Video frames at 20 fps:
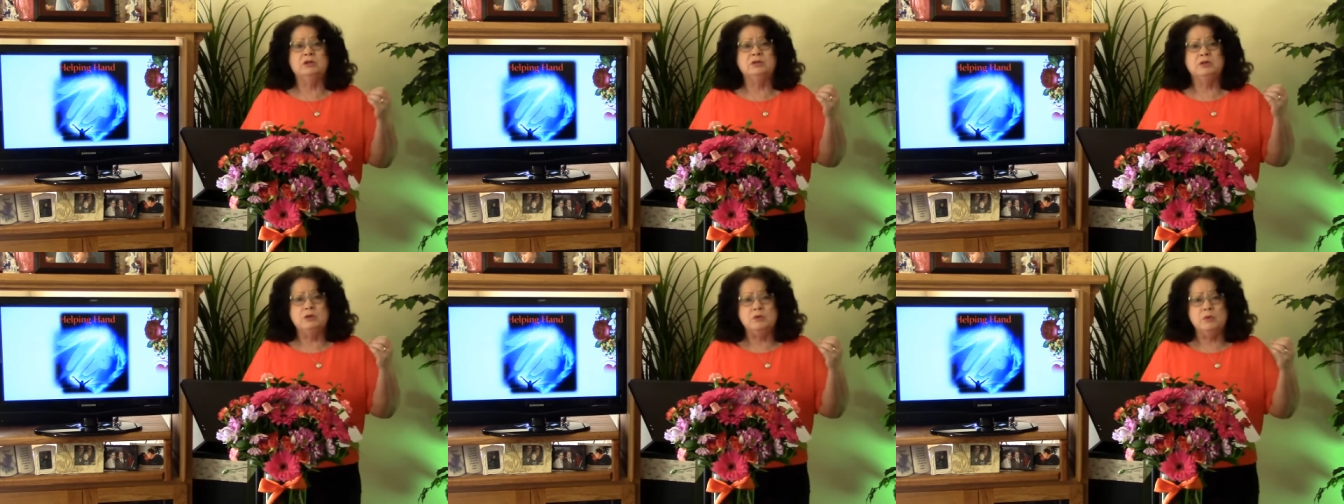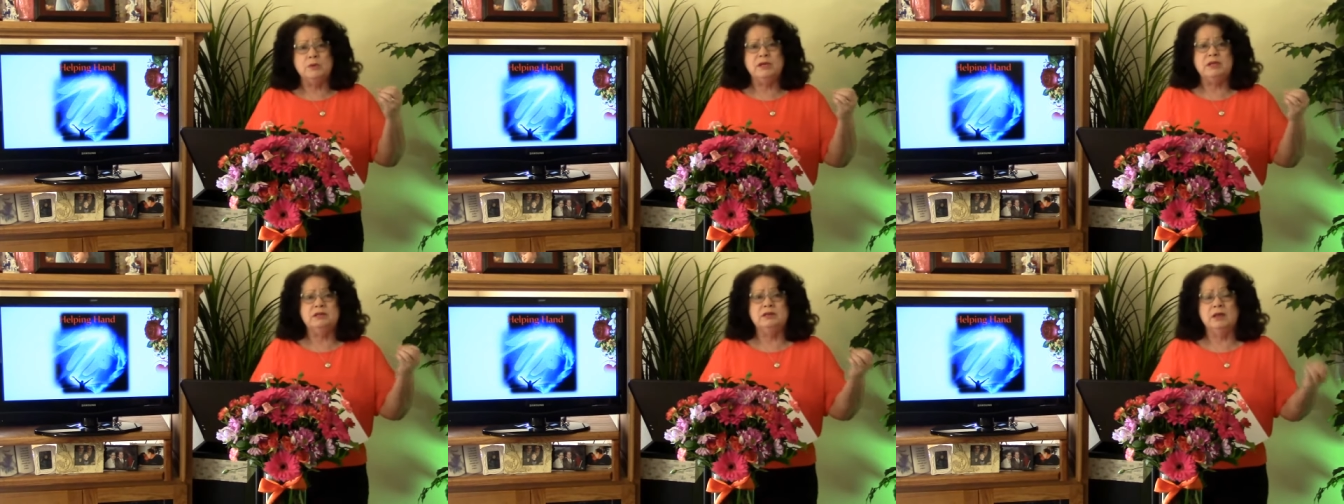do
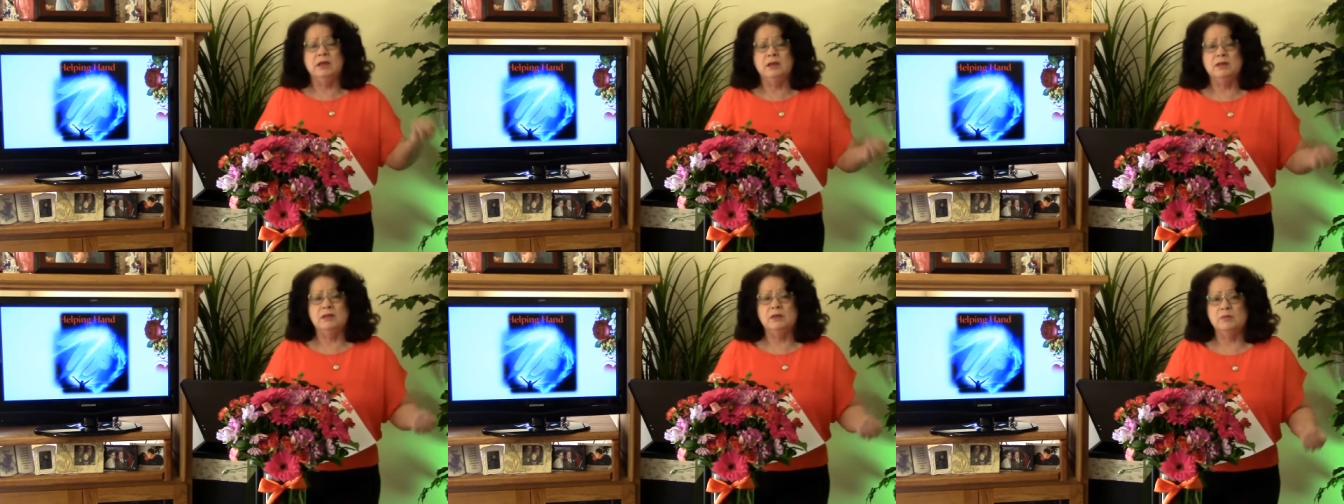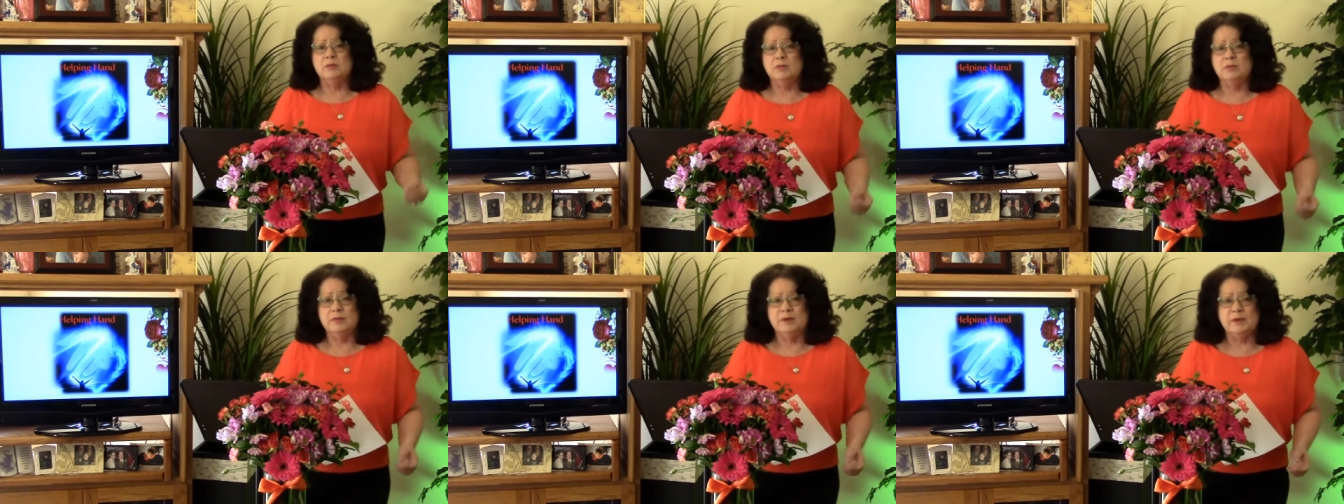we tell
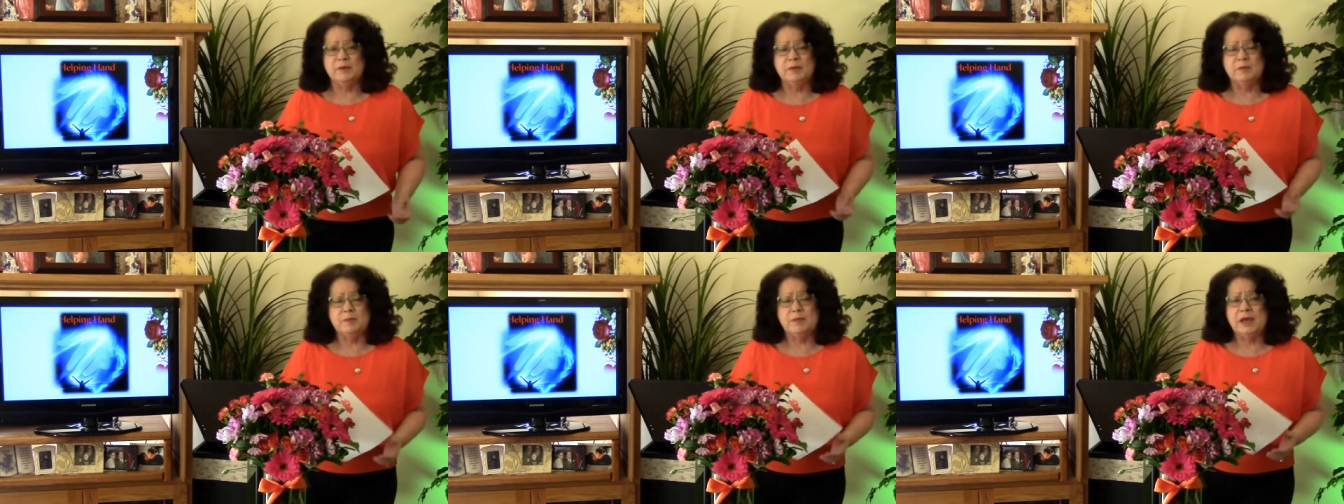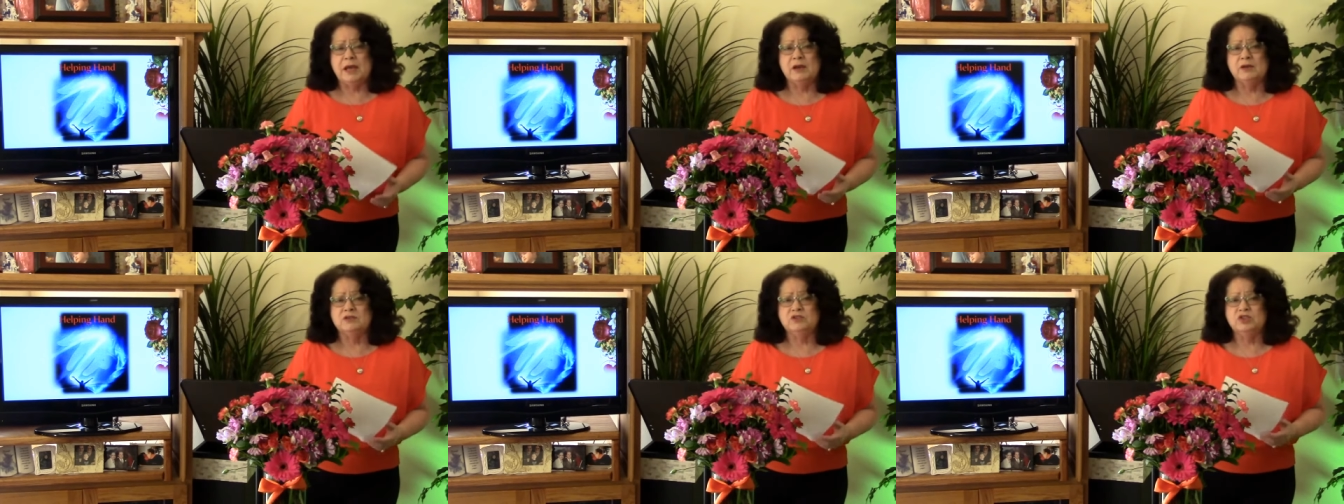them
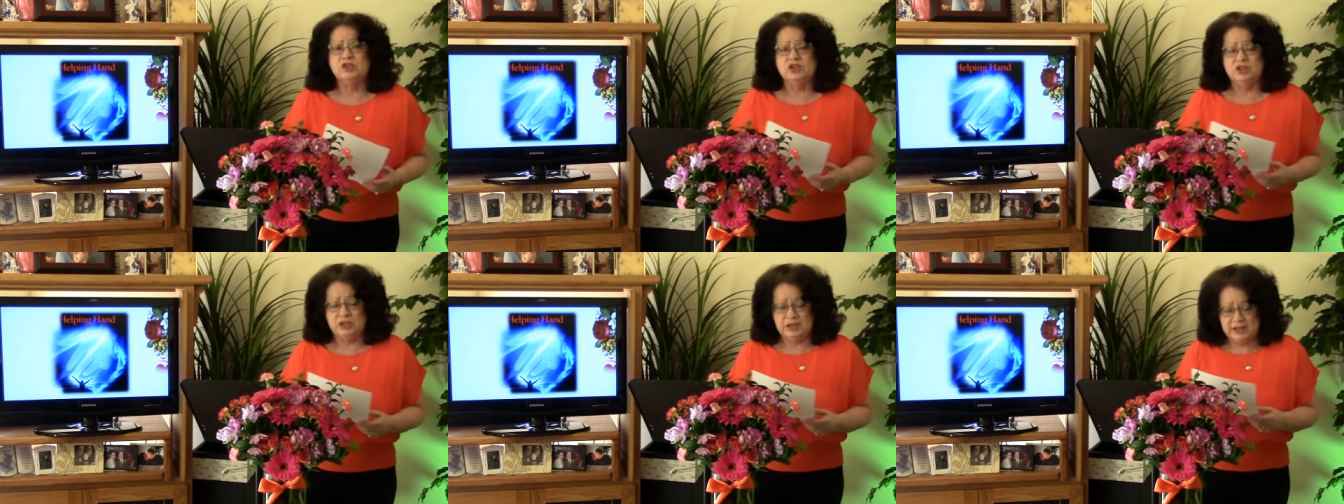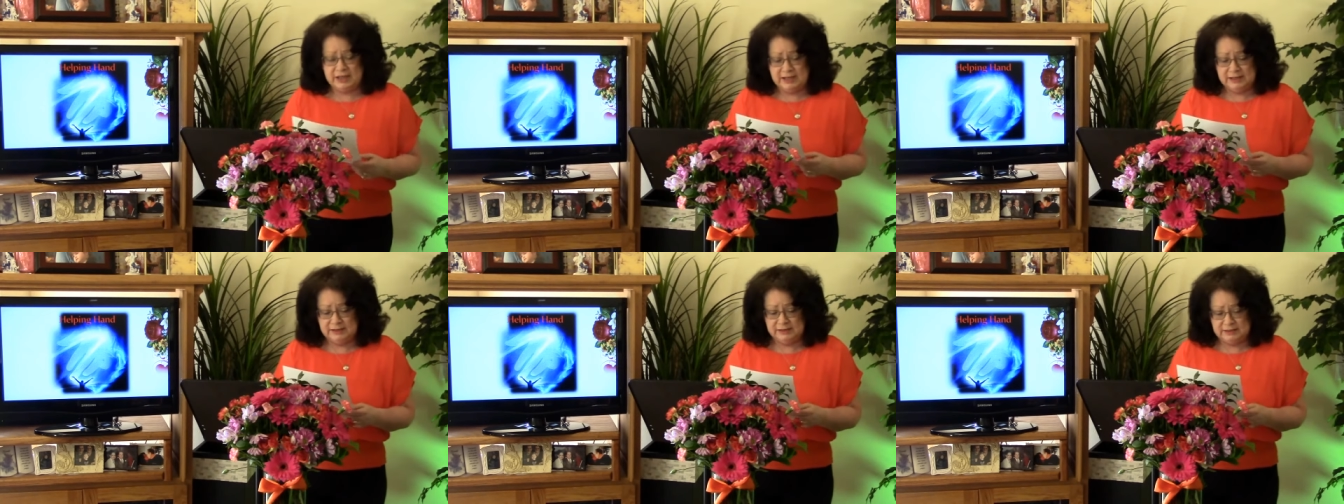about
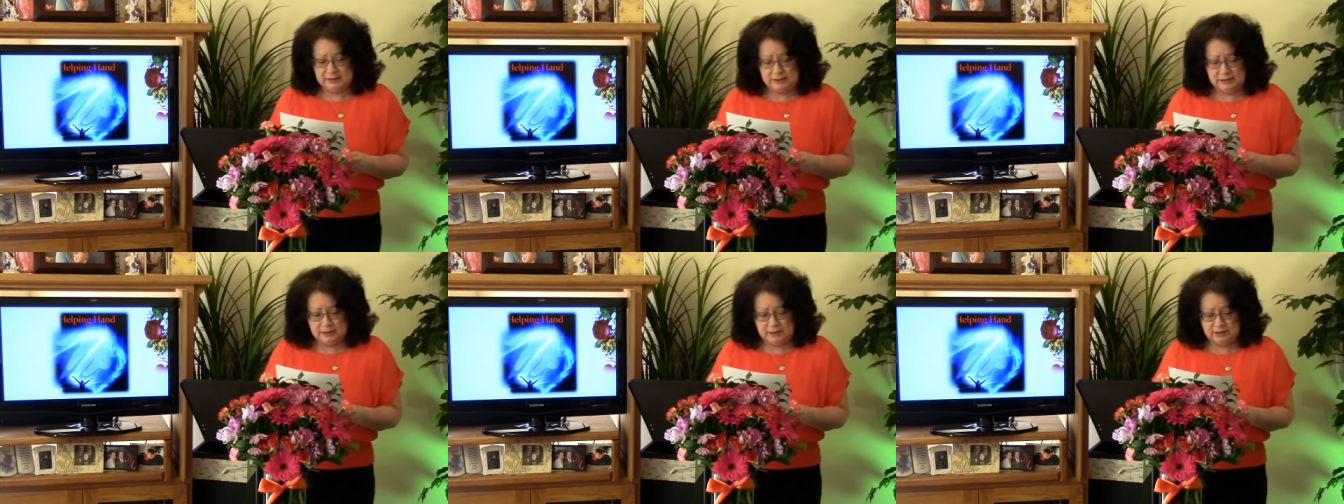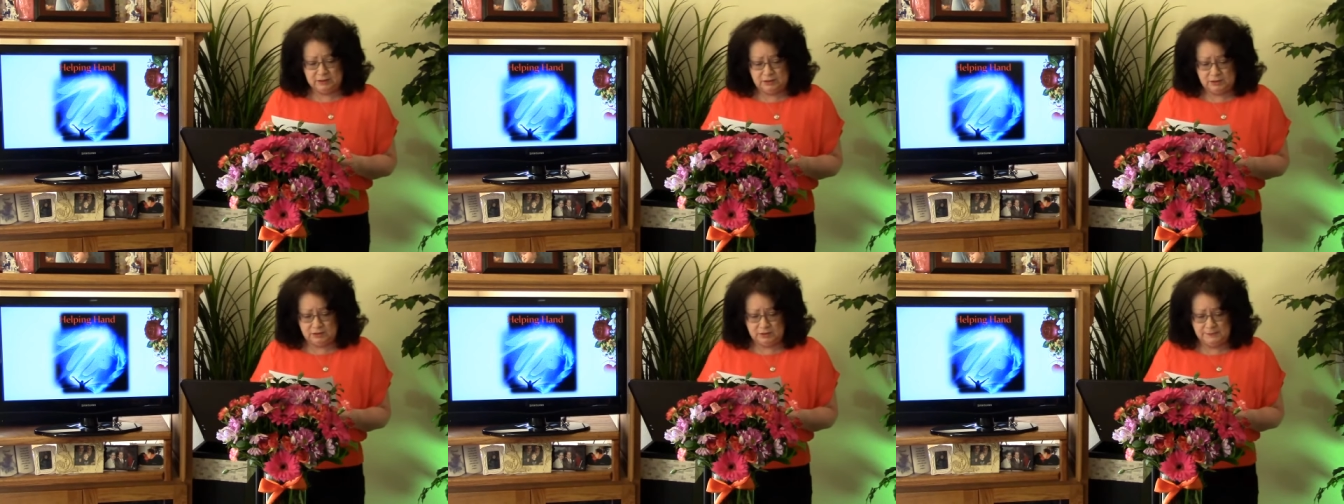
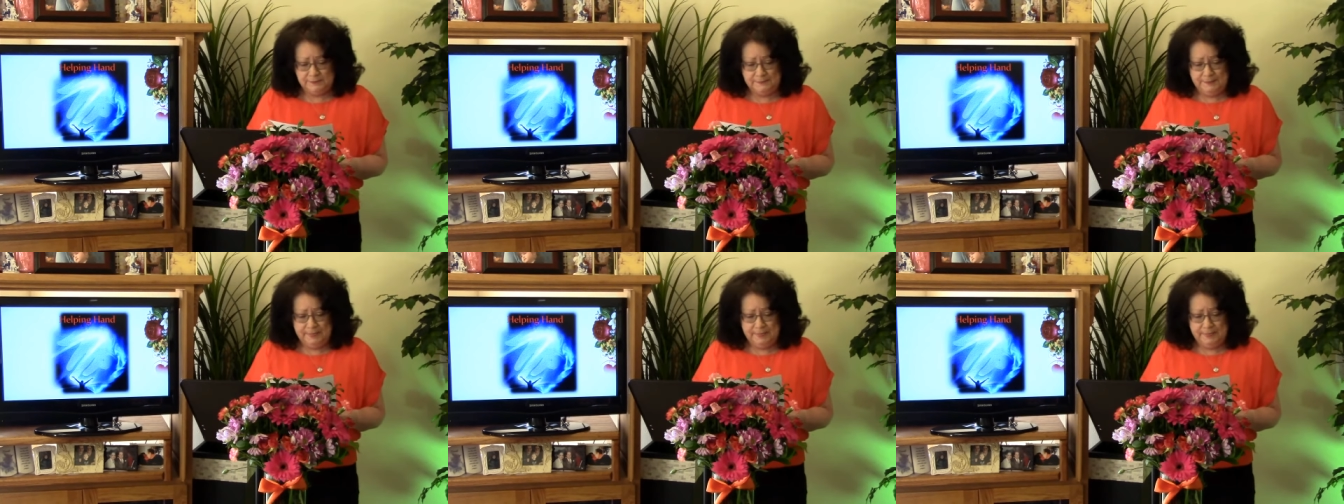Jesus?